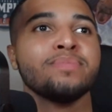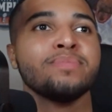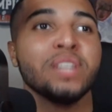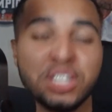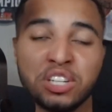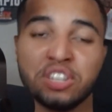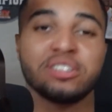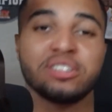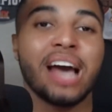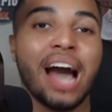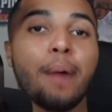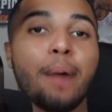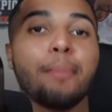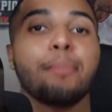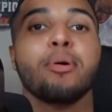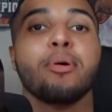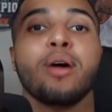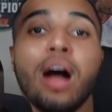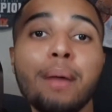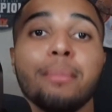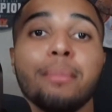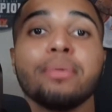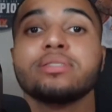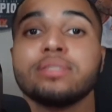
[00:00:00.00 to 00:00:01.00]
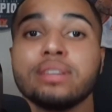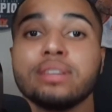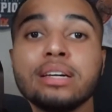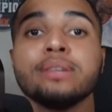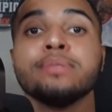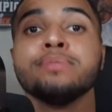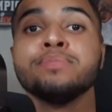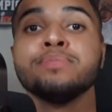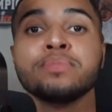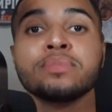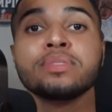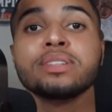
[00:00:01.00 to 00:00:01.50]
just how
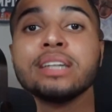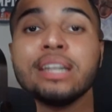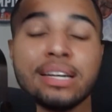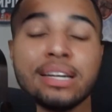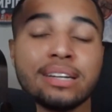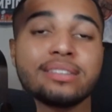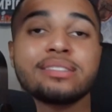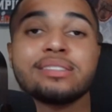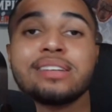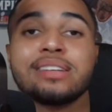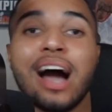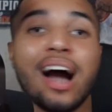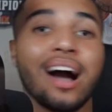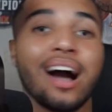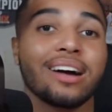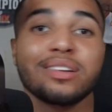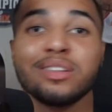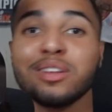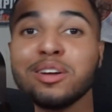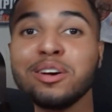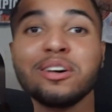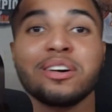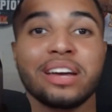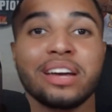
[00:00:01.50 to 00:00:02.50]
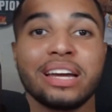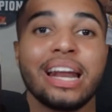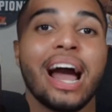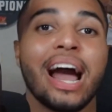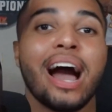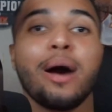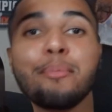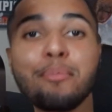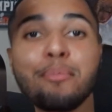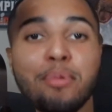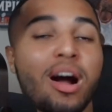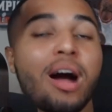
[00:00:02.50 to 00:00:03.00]
promising his stock look and
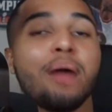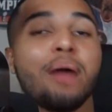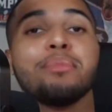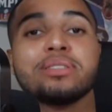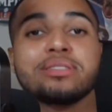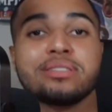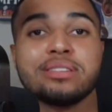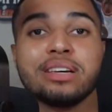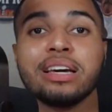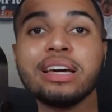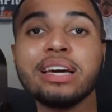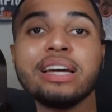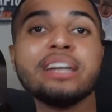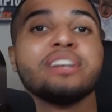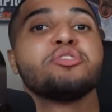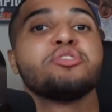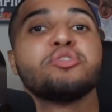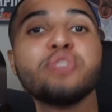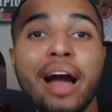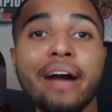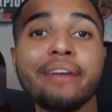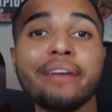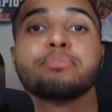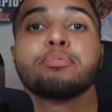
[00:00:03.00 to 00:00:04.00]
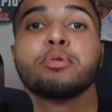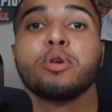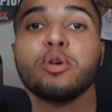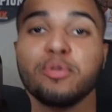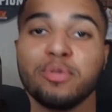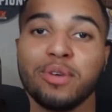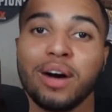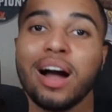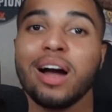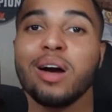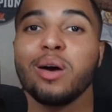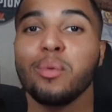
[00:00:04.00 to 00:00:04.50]
how promising his draft
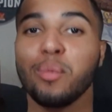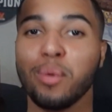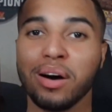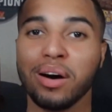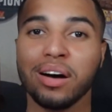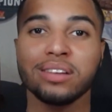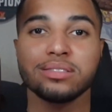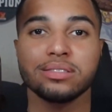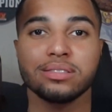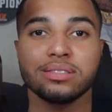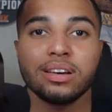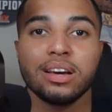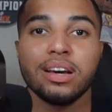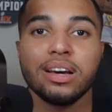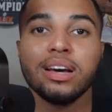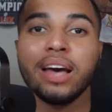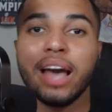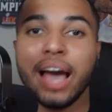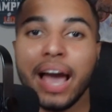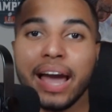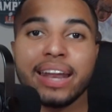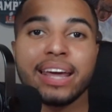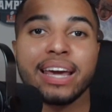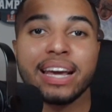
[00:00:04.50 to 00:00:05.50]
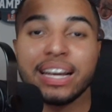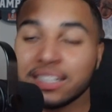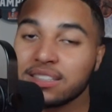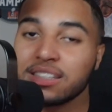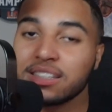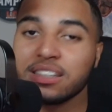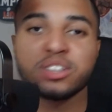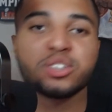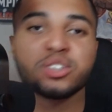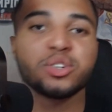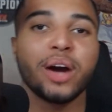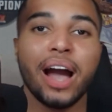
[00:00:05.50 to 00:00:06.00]
profile was heading into
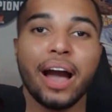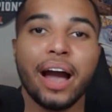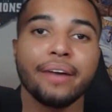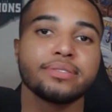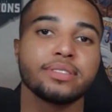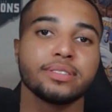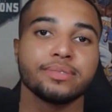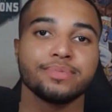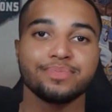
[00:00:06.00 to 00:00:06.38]
the draft.